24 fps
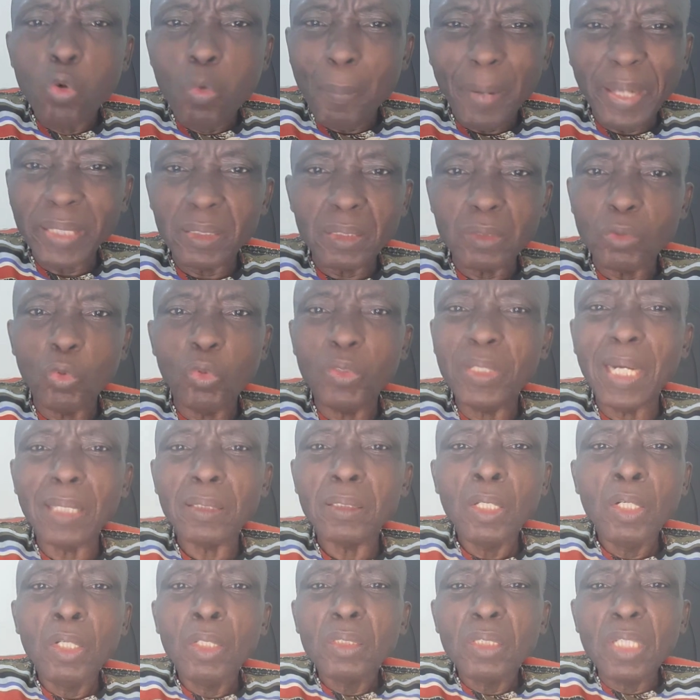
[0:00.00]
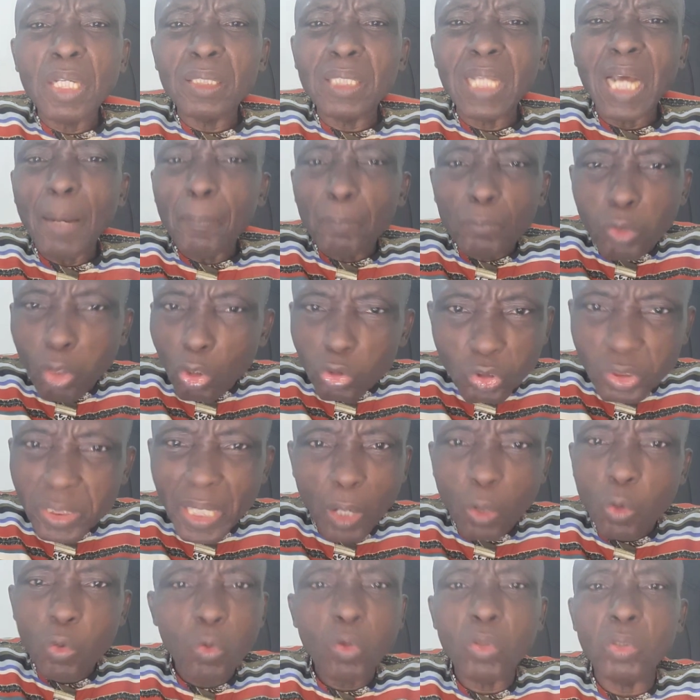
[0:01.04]
humanity, they have lost
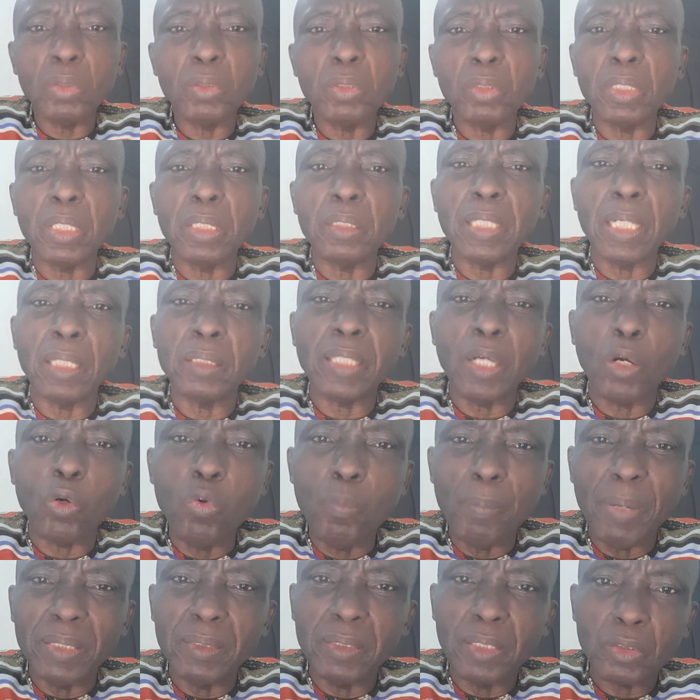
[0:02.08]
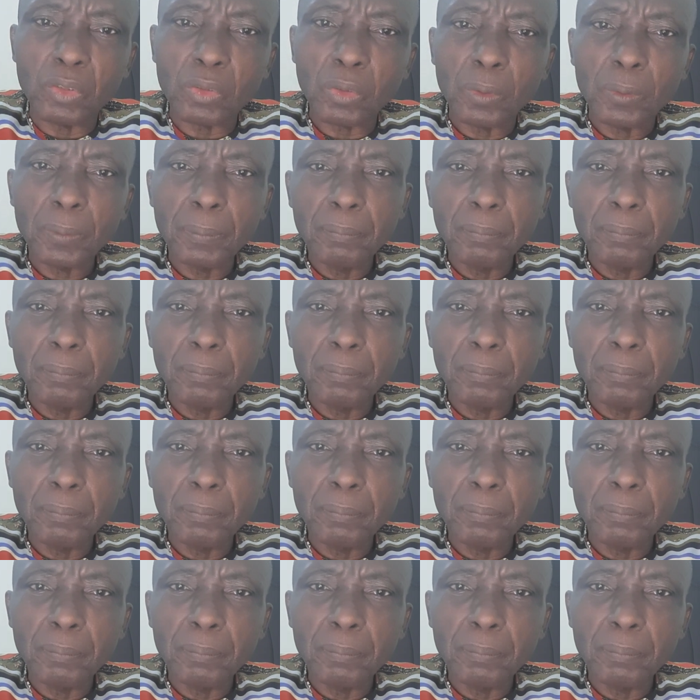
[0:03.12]
their human nature.